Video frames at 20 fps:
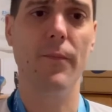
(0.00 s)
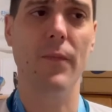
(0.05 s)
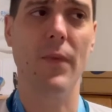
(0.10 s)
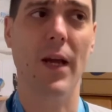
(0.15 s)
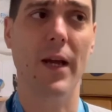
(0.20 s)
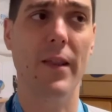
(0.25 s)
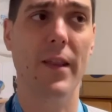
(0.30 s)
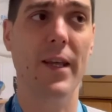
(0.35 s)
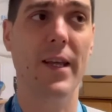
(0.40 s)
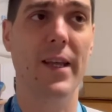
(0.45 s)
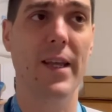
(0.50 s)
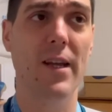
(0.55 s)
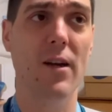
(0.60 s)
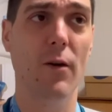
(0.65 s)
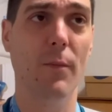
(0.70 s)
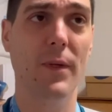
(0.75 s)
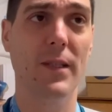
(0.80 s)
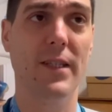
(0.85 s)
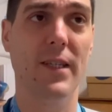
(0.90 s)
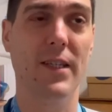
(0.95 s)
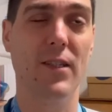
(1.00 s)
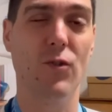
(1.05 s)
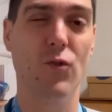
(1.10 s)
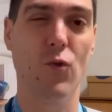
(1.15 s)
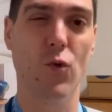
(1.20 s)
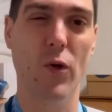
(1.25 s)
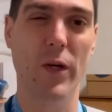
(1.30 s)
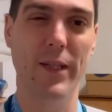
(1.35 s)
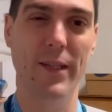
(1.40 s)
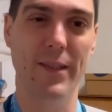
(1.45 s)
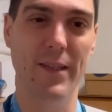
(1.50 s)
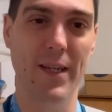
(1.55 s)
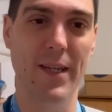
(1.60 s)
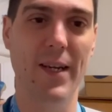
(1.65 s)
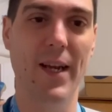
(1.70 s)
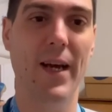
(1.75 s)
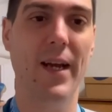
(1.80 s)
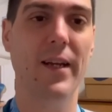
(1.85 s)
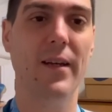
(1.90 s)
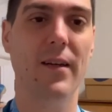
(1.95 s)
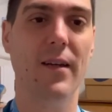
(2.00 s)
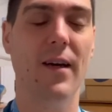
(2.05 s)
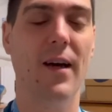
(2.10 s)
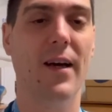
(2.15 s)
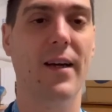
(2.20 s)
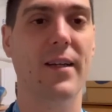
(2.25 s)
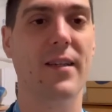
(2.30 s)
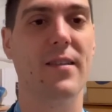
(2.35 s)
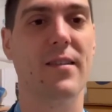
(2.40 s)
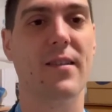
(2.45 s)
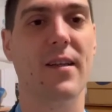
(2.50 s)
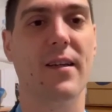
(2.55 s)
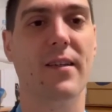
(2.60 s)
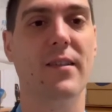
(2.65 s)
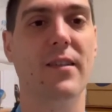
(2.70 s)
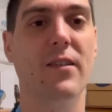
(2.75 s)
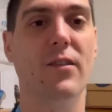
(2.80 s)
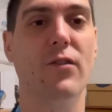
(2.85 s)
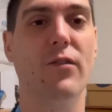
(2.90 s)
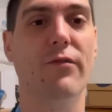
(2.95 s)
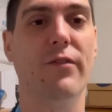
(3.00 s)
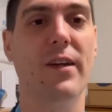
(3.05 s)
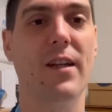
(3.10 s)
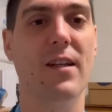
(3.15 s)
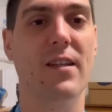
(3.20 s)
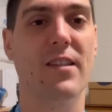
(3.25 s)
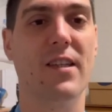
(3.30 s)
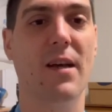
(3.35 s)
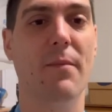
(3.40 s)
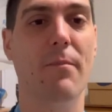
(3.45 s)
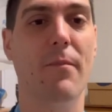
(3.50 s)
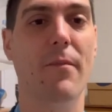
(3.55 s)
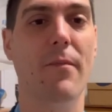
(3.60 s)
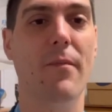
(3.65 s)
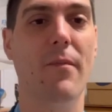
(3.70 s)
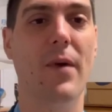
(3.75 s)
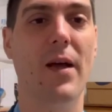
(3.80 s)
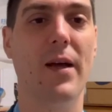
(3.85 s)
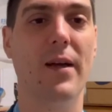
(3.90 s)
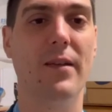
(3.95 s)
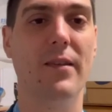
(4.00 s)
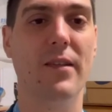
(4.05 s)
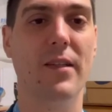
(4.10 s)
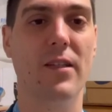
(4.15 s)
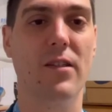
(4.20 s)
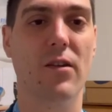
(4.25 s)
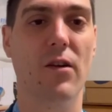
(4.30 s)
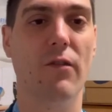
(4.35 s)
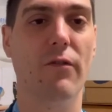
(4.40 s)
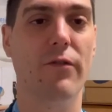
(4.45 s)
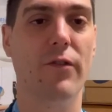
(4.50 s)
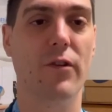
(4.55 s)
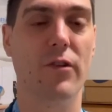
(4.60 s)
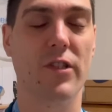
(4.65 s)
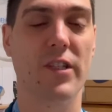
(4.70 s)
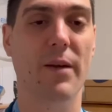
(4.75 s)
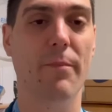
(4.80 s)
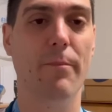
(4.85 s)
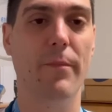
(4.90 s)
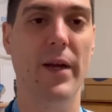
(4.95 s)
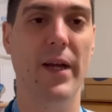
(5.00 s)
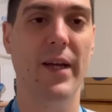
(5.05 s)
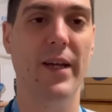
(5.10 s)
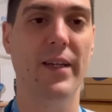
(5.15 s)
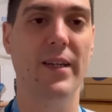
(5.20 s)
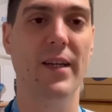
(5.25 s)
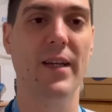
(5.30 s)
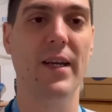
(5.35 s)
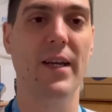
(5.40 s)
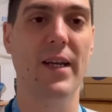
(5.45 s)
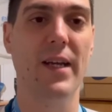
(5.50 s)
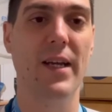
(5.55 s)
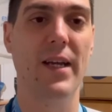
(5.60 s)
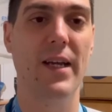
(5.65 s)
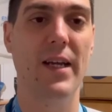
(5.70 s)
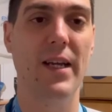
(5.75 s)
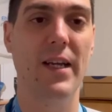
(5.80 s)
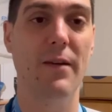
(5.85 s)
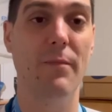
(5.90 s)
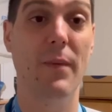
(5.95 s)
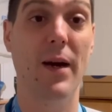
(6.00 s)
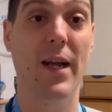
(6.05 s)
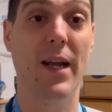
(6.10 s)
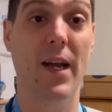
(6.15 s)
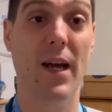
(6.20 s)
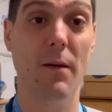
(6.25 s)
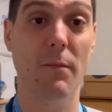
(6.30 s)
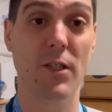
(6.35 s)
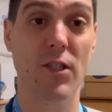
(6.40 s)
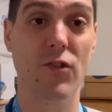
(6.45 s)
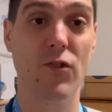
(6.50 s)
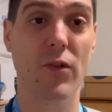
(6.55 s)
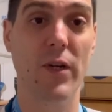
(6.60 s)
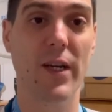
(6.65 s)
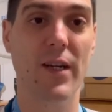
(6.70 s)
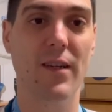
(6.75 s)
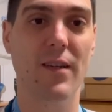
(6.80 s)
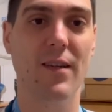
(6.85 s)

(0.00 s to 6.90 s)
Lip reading: I think kilometer 29 I started to feel some discomfort, some pain in my hamstring.